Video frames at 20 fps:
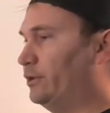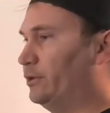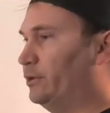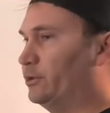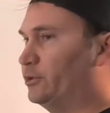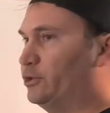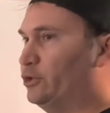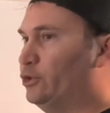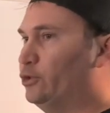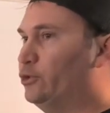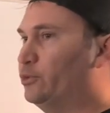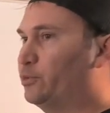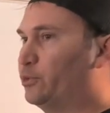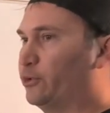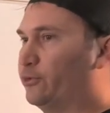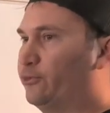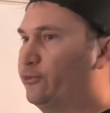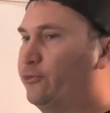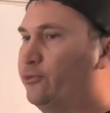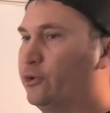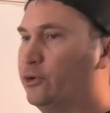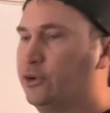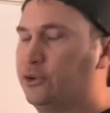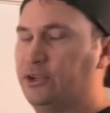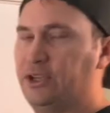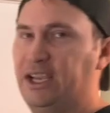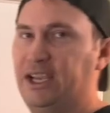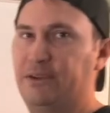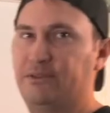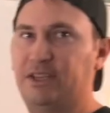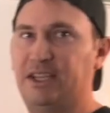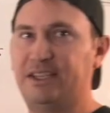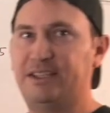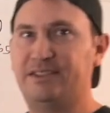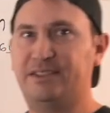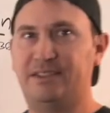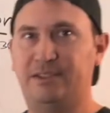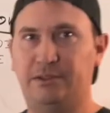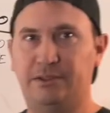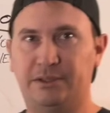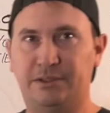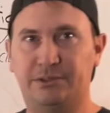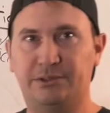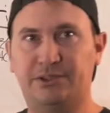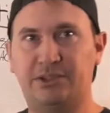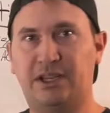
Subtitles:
Or do you prefer to have like single